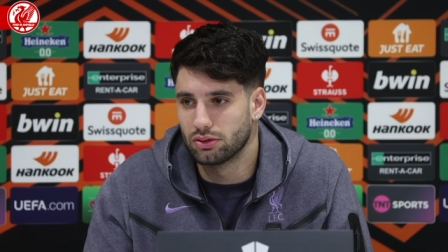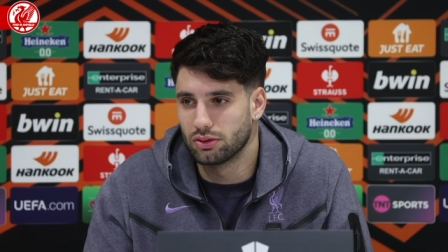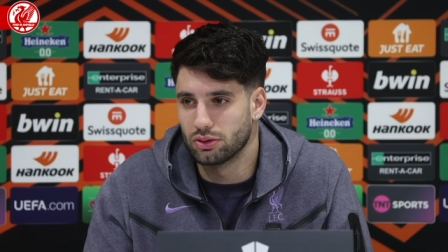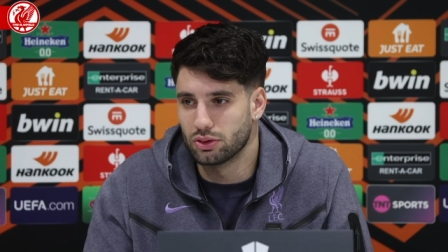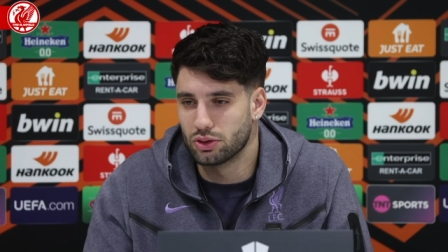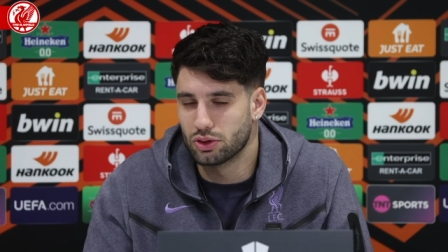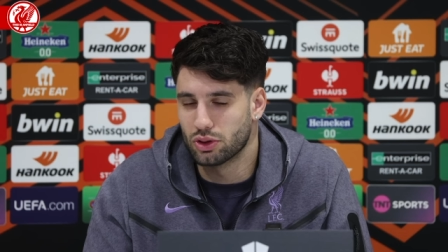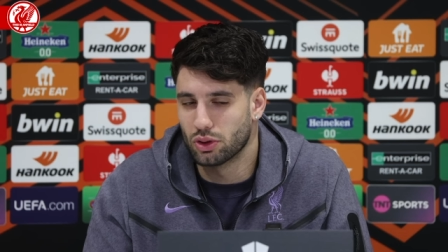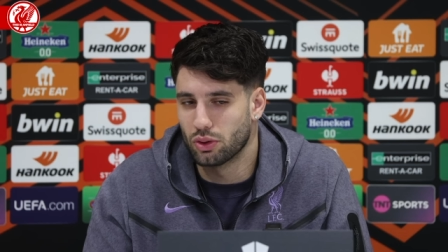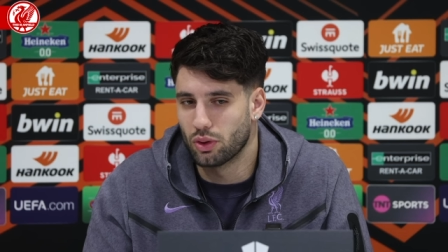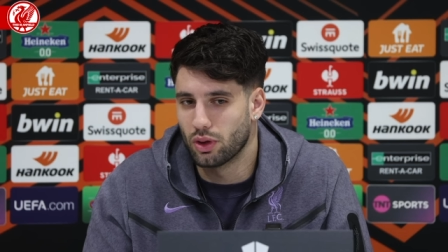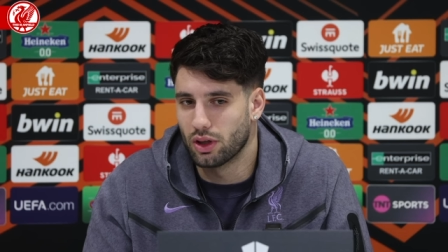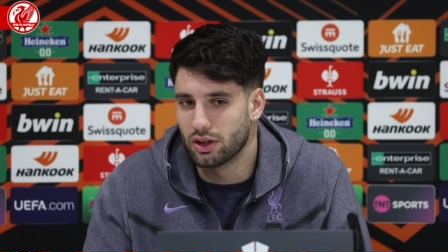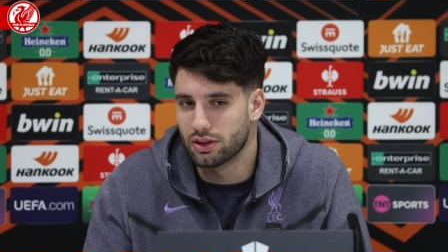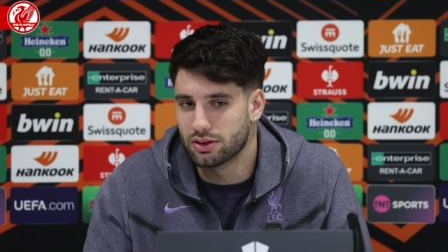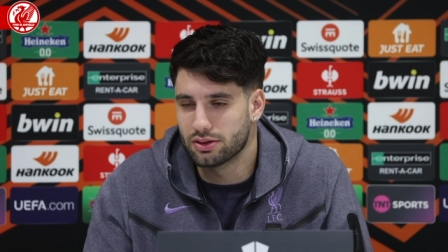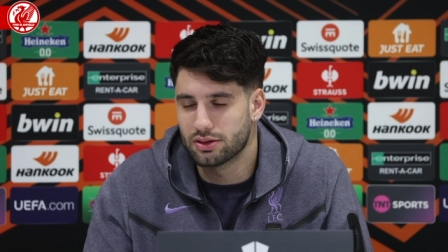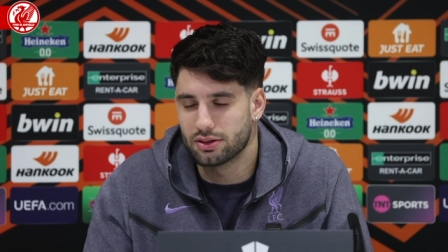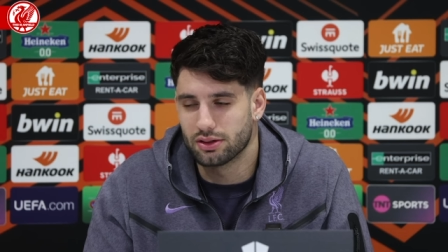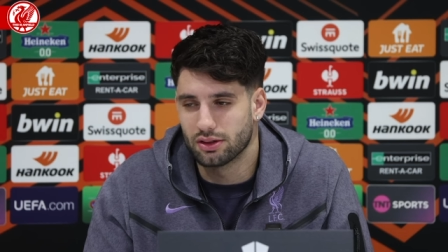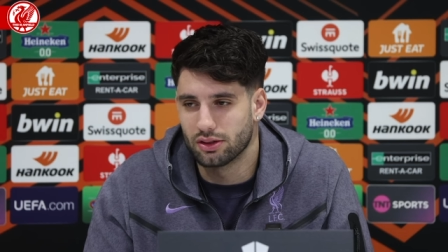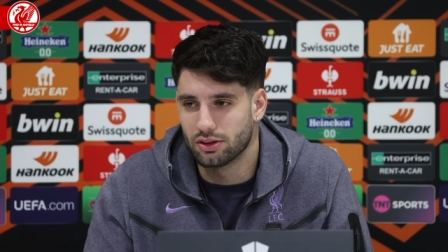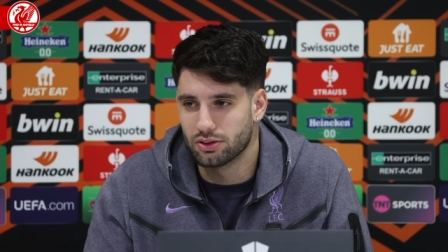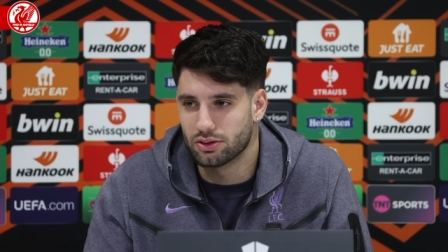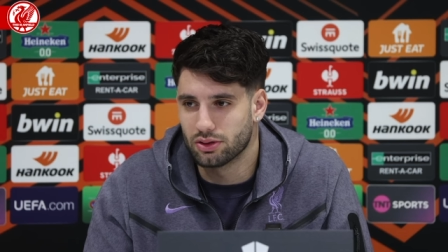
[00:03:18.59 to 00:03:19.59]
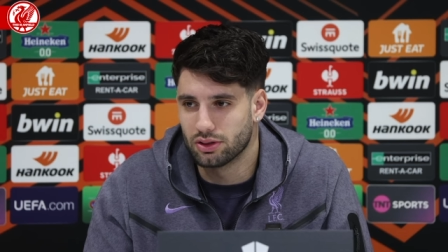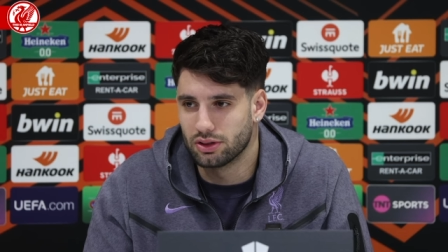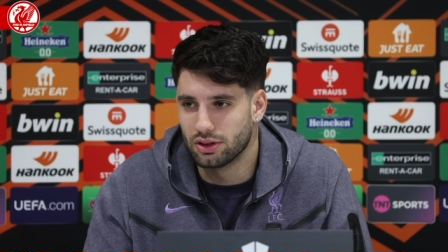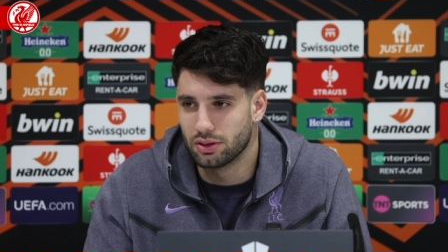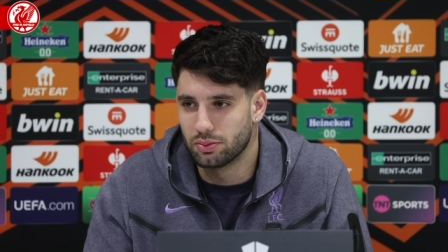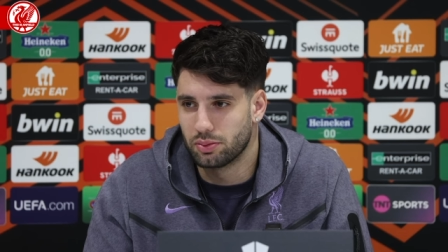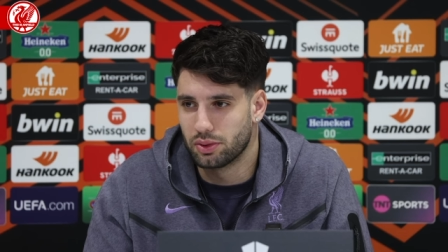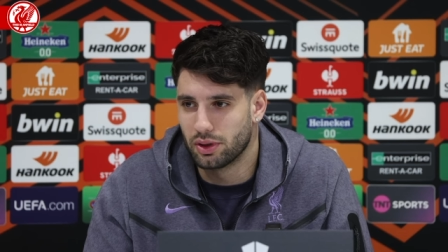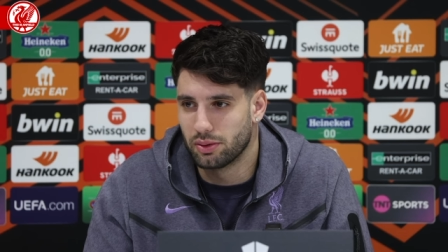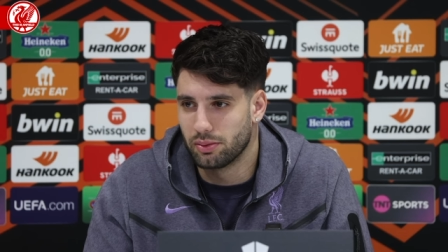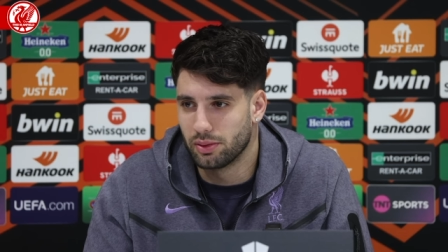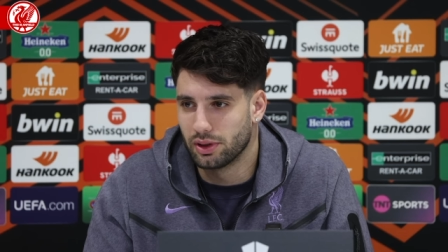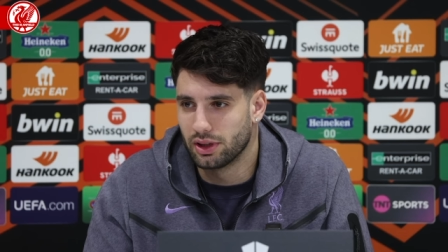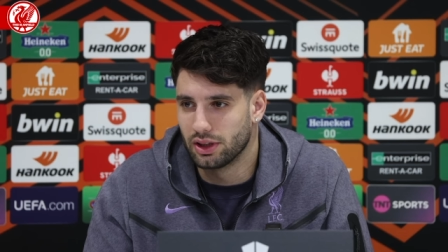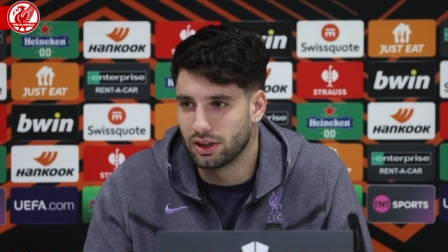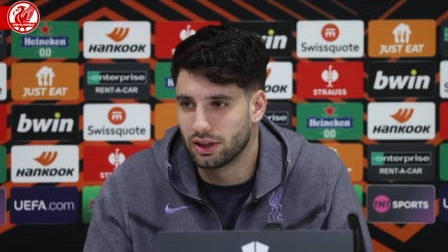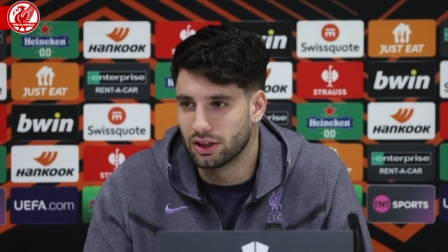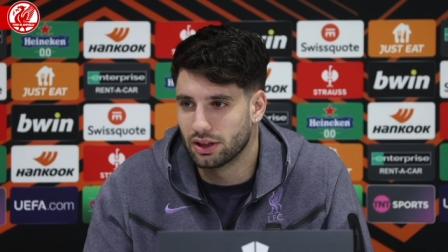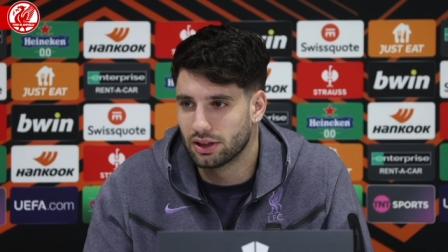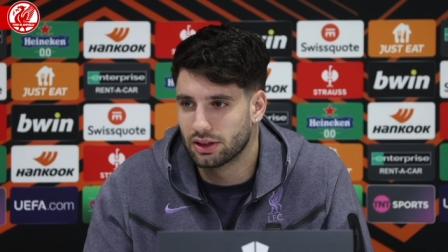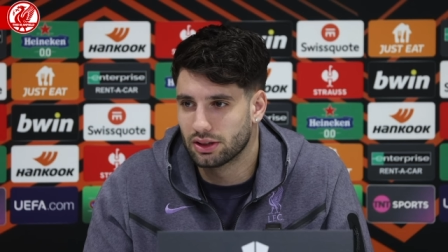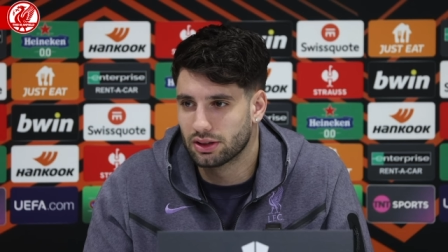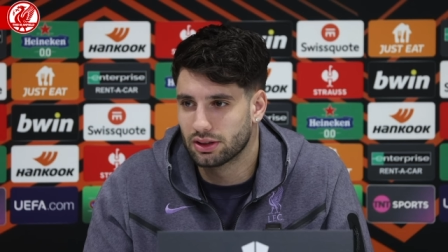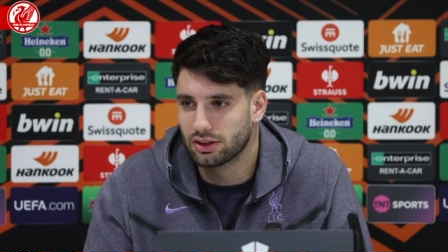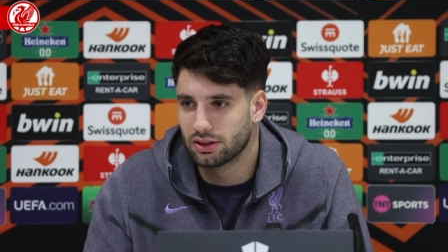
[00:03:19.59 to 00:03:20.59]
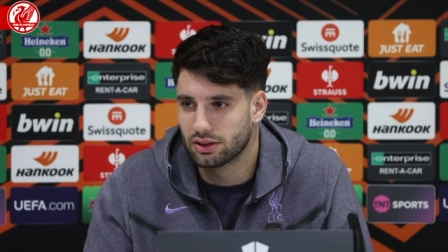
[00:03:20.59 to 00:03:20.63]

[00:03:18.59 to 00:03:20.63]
to show us also in the Premier League